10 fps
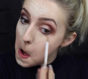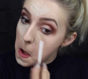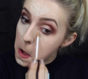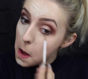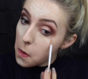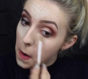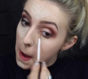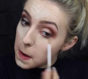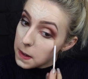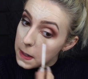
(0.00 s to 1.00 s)

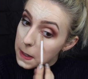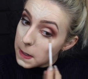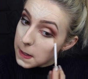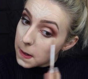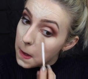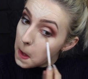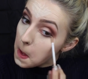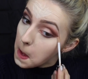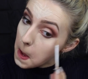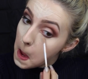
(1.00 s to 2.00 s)
nowhere near
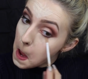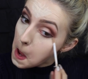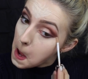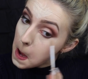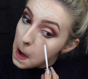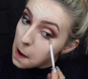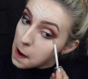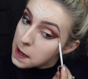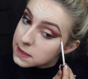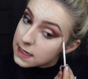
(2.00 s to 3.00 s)

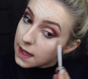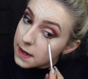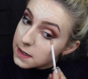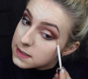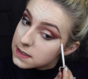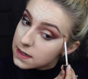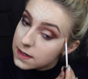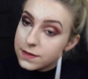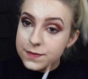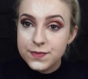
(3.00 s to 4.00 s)
as light
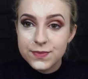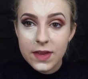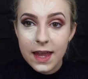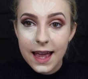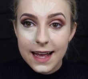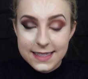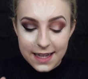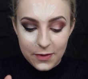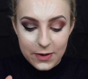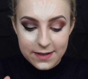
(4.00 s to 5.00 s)
as the
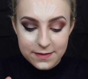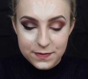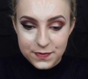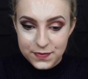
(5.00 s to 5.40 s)
other one.